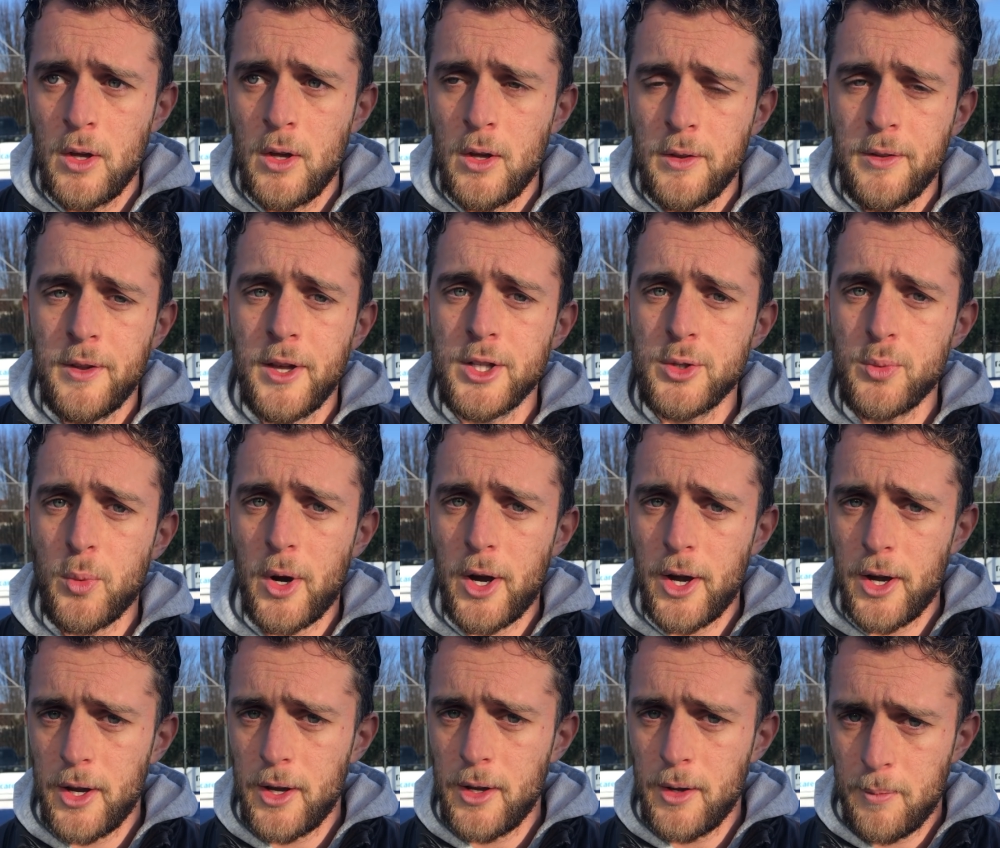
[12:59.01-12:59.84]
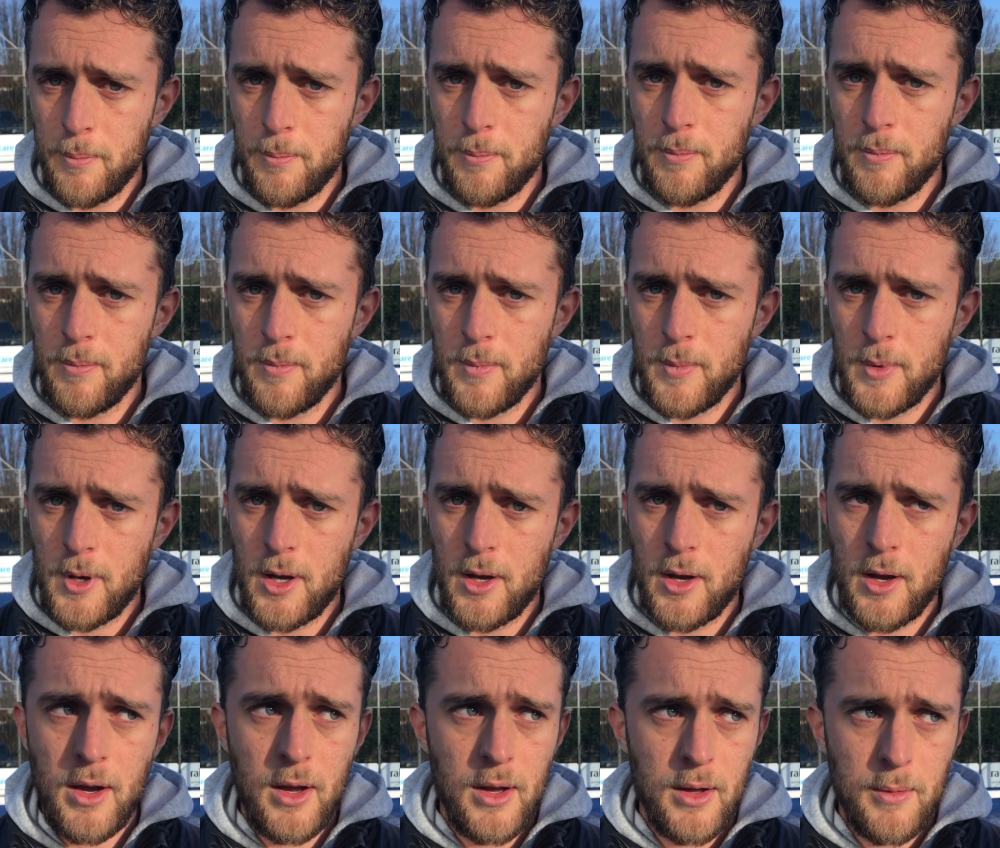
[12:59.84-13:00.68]
That's why
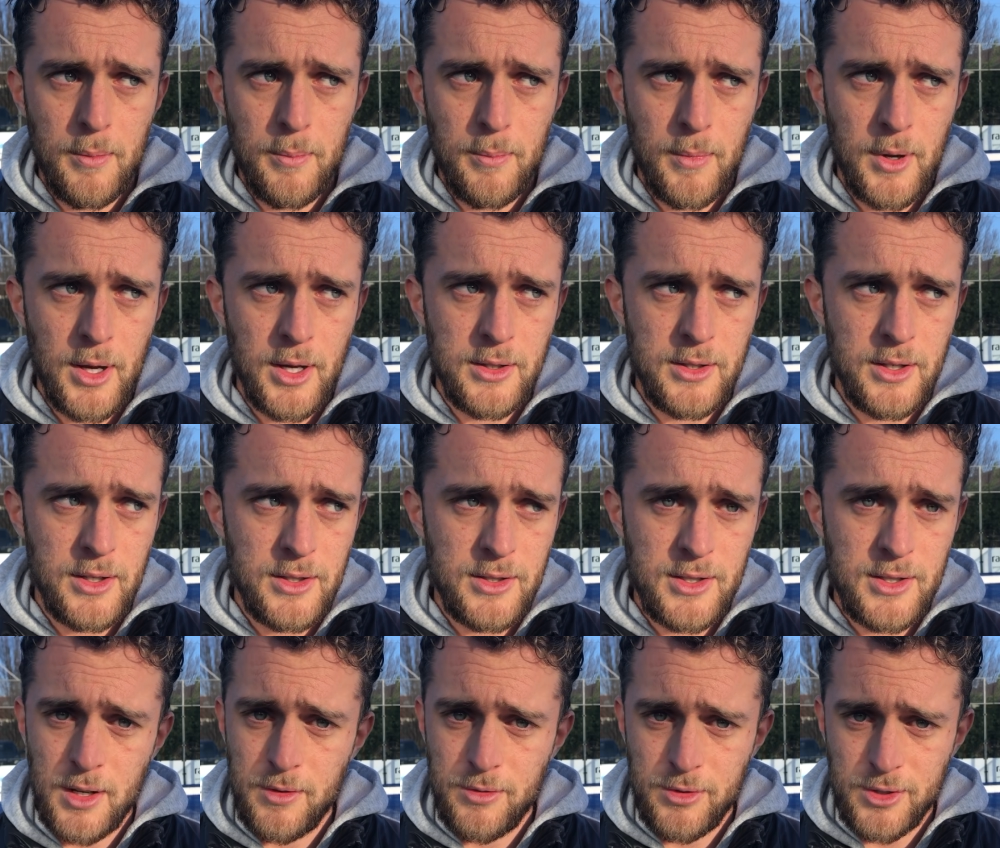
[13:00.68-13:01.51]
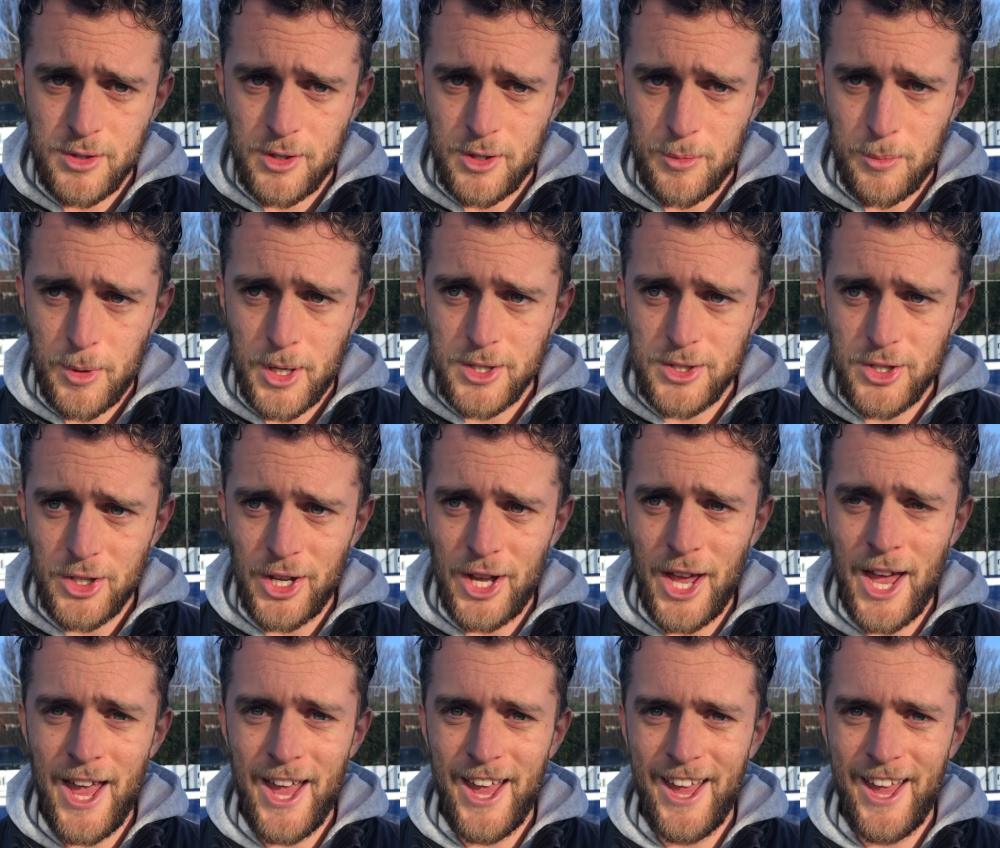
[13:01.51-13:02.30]
my tennis is not amazing.